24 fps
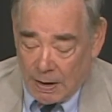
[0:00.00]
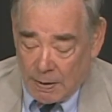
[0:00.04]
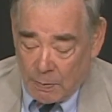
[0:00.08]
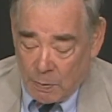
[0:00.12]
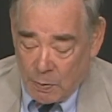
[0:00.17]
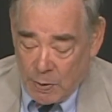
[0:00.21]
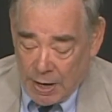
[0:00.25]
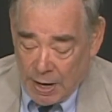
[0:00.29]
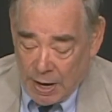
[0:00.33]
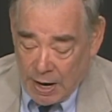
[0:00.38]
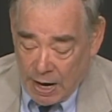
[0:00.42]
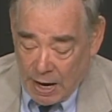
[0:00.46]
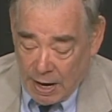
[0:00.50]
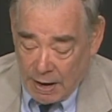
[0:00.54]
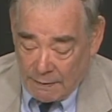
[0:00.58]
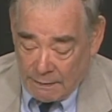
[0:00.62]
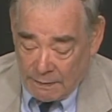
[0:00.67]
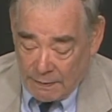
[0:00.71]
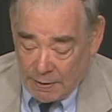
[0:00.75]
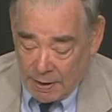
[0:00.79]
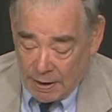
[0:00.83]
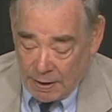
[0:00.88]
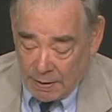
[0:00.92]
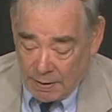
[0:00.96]
We
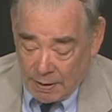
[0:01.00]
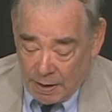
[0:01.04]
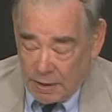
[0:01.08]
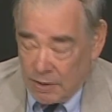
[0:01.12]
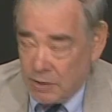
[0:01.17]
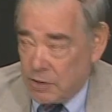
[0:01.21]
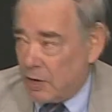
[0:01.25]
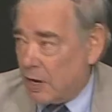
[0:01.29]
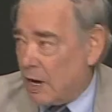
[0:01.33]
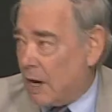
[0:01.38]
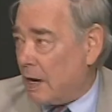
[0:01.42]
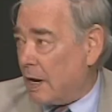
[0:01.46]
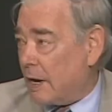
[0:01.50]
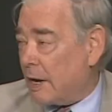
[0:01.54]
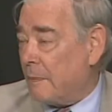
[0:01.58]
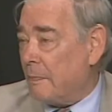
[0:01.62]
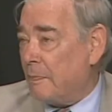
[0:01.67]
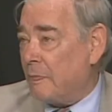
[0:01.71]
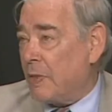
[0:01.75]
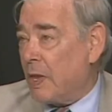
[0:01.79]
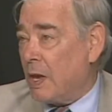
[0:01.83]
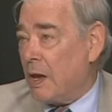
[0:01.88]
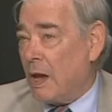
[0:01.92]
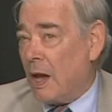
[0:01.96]
have, incidentally,
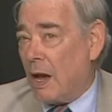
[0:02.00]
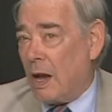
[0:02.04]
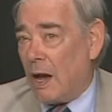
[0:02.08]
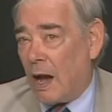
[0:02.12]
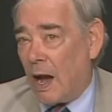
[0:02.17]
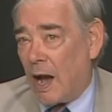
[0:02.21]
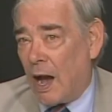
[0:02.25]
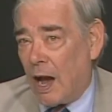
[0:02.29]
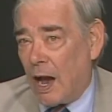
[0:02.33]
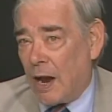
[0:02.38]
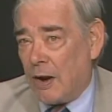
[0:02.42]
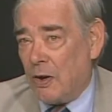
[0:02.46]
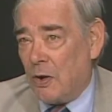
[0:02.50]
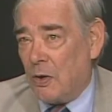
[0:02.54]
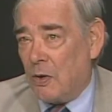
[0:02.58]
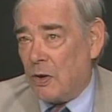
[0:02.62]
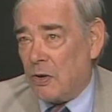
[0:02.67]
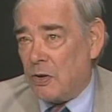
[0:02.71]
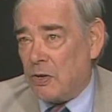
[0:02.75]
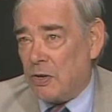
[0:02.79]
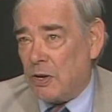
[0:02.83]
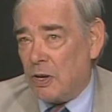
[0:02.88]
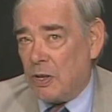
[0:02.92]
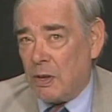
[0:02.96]
I
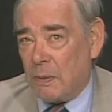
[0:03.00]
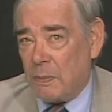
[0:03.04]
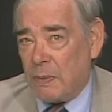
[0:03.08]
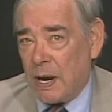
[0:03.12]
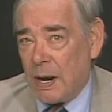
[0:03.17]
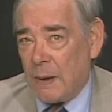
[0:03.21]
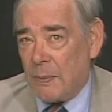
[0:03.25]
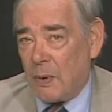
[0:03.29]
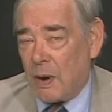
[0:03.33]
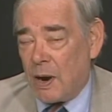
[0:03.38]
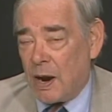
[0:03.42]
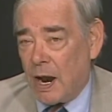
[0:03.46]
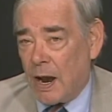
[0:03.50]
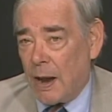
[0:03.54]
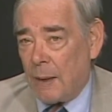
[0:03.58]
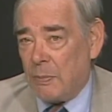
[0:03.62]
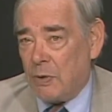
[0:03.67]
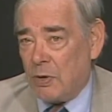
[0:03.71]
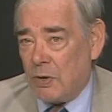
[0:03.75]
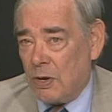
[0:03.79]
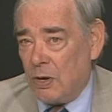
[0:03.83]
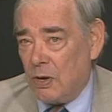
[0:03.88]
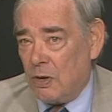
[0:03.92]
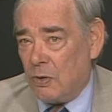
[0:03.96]
noticed in the paper
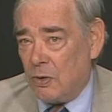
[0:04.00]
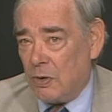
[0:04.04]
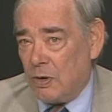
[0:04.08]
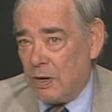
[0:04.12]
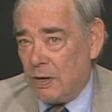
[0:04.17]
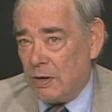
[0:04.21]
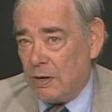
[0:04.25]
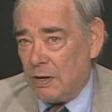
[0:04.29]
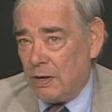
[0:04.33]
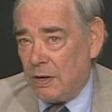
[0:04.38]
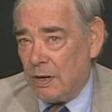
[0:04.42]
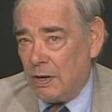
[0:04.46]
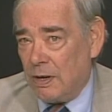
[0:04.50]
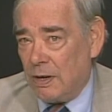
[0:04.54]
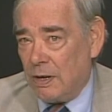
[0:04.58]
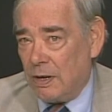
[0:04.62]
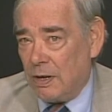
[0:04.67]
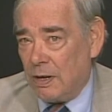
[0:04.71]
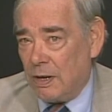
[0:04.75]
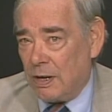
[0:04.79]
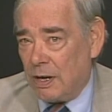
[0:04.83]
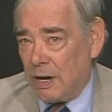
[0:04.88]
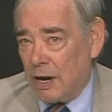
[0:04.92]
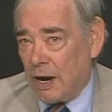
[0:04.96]
Absolute
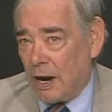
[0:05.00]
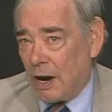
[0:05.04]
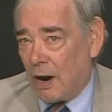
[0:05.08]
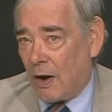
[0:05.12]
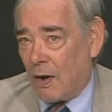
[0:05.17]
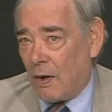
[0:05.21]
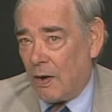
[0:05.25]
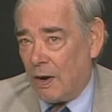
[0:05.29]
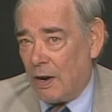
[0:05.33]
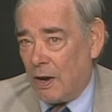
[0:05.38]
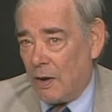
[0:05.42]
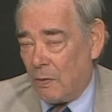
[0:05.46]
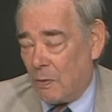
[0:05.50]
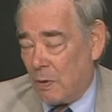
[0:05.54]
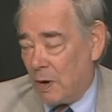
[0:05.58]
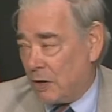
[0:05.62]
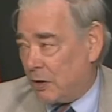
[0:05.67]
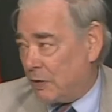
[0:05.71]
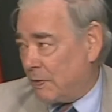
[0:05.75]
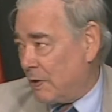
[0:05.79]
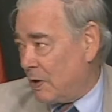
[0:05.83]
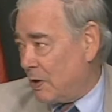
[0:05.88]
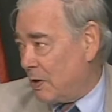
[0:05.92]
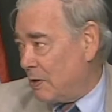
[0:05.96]
Care in
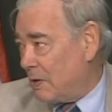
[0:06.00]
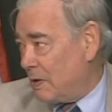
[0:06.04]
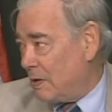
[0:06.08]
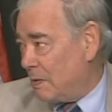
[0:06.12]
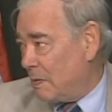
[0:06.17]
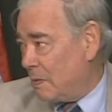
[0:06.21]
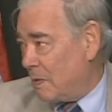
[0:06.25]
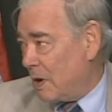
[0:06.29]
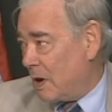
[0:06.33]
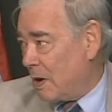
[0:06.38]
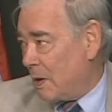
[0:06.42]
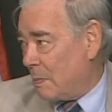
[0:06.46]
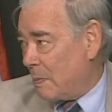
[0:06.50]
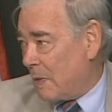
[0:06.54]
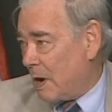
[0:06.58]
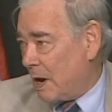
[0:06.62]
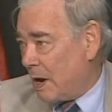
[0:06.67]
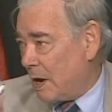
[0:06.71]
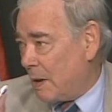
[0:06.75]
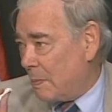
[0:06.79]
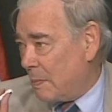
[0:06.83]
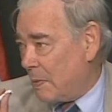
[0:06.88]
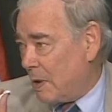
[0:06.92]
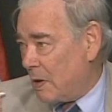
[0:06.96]
Westfield, where
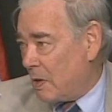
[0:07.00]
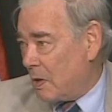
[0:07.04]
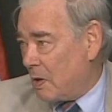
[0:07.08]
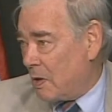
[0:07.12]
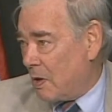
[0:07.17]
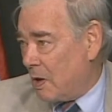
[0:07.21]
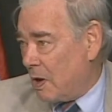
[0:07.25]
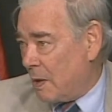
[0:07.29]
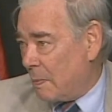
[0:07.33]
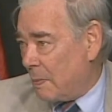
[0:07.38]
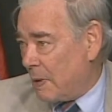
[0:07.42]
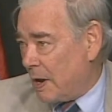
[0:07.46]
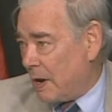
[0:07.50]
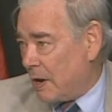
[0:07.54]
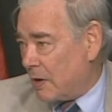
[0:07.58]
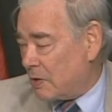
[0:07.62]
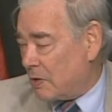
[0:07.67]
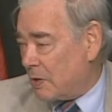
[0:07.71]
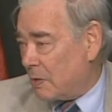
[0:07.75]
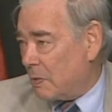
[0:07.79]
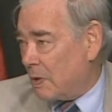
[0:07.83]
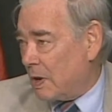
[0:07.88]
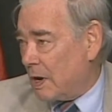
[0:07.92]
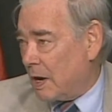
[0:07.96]
my mother-in-law
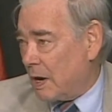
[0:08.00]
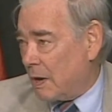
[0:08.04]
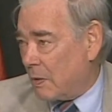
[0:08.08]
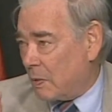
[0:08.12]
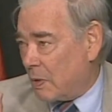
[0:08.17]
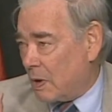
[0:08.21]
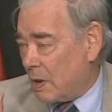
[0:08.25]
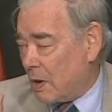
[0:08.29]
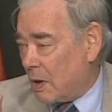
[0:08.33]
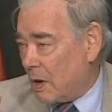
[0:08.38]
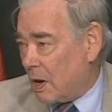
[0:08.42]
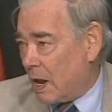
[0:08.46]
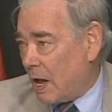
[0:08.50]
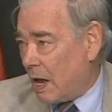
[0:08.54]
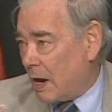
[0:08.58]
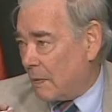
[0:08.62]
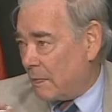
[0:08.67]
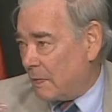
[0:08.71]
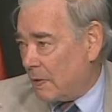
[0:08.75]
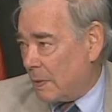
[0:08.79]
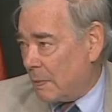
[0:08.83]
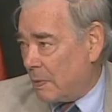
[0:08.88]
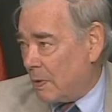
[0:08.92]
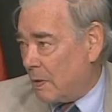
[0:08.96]
passed away and where there are a lot
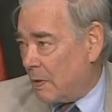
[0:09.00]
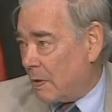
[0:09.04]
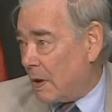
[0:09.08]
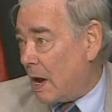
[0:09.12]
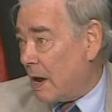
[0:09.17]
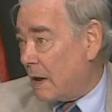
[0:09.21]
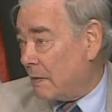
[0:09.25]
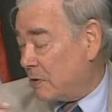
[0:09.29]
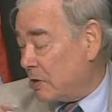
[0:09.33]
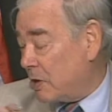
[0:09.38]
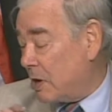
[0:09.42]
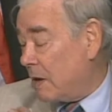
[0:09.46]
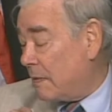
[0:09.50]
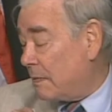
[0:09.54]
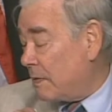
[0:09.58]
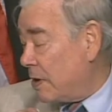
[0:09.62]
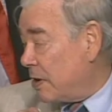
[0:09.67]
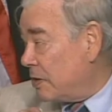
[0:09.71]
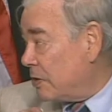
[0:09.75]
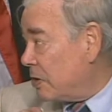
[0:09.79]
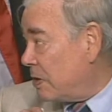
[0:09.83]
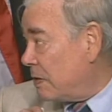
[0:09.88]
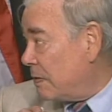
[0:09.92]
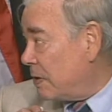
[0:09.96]
of people, and I have several
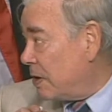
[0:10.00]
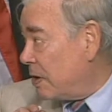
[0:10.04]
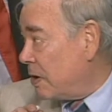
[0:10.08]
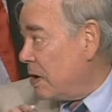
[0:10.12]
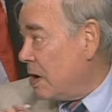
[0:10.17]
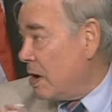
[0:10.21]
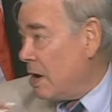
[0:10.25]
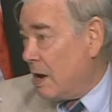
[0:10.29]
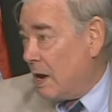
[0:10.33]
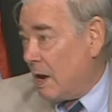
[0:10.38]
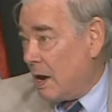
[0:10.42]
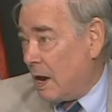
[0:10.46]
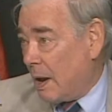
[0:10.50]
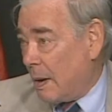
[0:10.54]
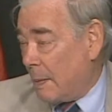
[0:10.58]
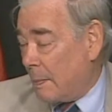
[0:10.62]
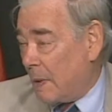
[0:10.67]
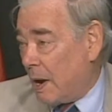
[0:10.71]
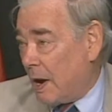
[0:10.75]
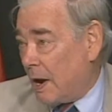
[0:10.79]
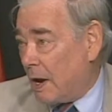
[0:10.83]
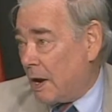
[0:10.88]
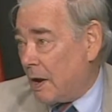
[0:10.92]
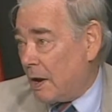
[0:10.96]
friends over there, and
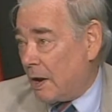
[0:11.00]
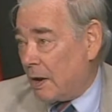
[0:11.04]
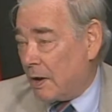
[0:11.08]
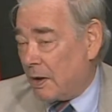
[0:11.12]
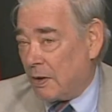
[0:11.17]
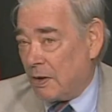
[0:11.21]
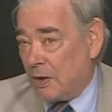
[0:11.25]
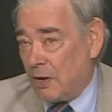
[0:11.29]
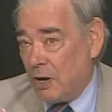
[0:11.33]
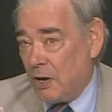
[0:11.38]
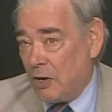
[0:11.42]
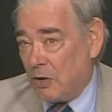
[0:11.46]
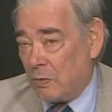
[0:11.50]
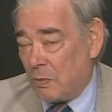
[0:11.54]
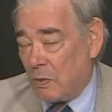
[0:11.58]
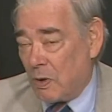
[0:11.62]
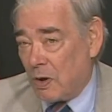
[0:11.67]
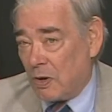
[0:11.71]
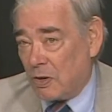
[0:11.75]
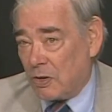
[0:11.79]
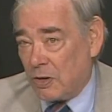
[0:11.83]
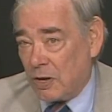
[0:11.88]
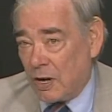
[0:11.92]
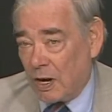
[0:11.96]
my niece
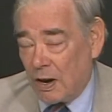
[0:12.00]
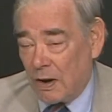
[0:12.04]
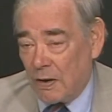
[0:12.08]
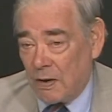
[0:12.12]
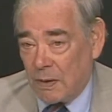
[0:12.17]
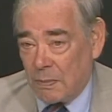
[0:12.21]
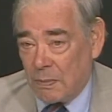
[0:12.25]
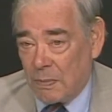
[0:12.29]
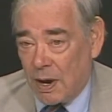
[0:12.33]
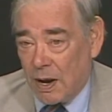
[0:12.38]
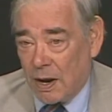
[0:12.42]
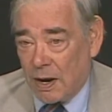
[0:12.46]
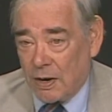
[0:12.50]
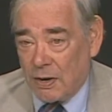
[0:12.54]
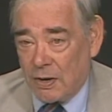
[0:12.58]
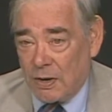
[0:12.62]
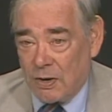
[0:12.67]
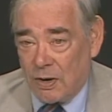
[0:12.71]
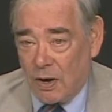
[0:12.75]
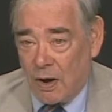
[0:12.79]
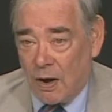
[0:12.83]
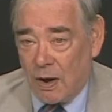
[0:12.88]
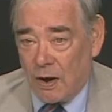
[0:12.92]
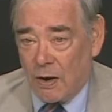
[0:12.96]
works there and my
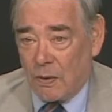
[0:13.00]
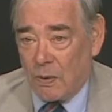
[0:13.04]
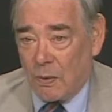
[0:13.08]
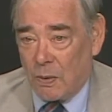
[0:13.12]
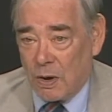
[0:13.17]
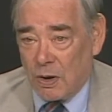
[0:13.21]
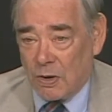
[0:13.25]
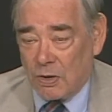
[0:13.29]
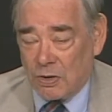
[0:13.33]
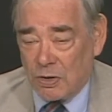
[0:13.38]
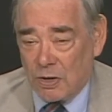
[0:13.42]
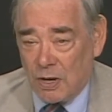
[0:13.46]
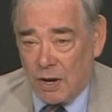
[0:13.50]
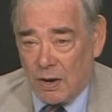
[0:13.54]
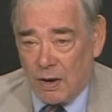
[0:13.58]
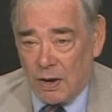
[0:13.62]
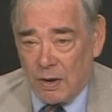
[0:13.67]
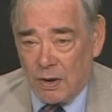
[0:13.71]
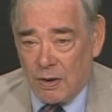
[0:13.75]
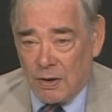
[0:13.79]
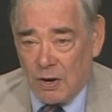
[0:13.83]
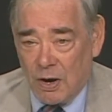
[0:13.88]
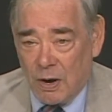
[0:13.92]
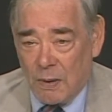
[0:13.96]
daughter works
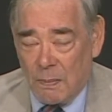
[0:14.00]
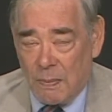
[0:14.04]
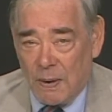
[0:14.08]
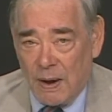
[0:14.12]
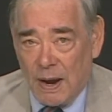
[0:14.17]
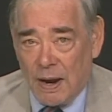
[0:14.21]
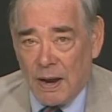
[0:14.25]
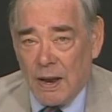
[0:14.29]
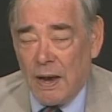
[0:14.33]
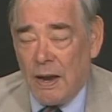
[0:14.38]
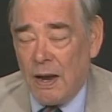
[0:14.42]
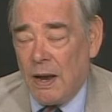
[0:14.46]
nearby.